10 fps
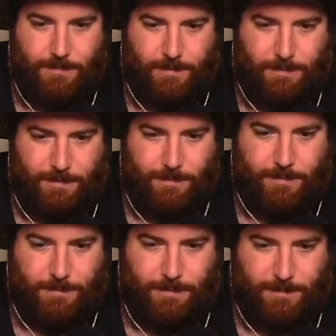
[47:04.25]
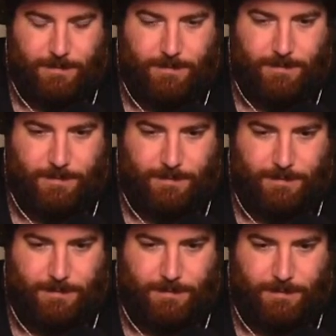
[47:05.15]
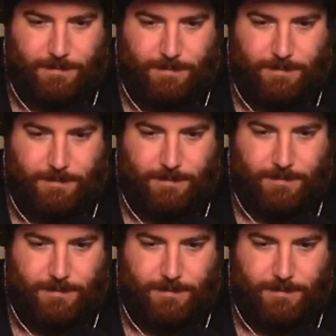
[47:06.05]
This person isn't speaking.